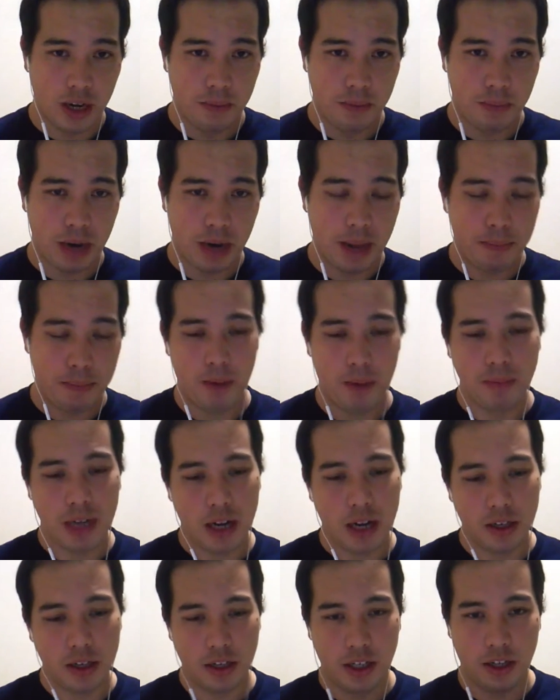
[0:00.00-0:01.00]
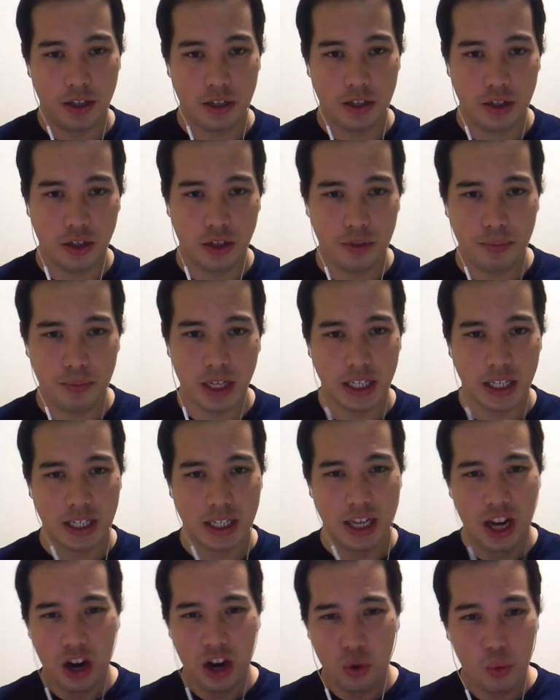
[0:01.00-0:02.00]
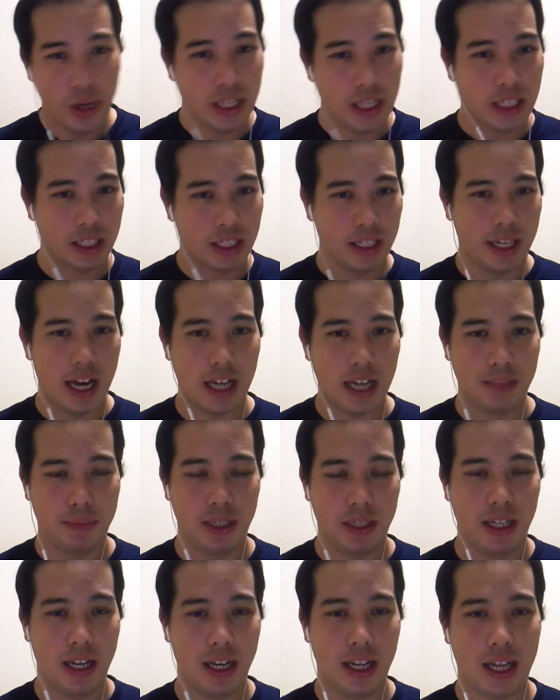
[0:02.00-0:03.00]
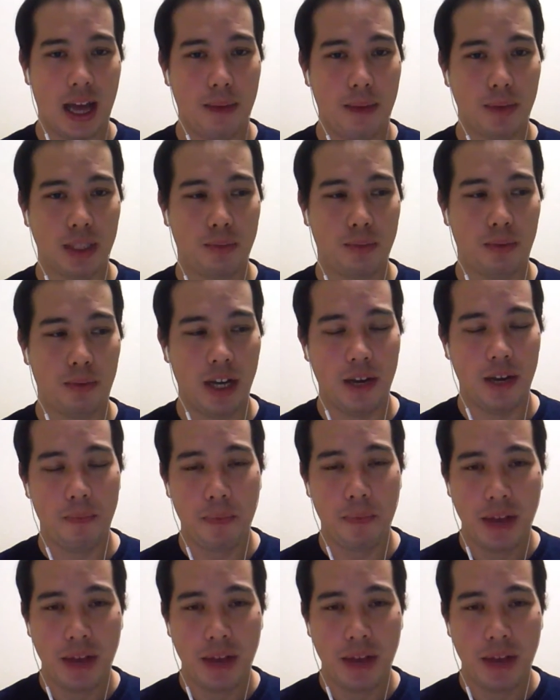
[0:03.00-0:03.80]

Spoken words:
but I bumped down to Tier 2 because recently it hasn't been getting that much play.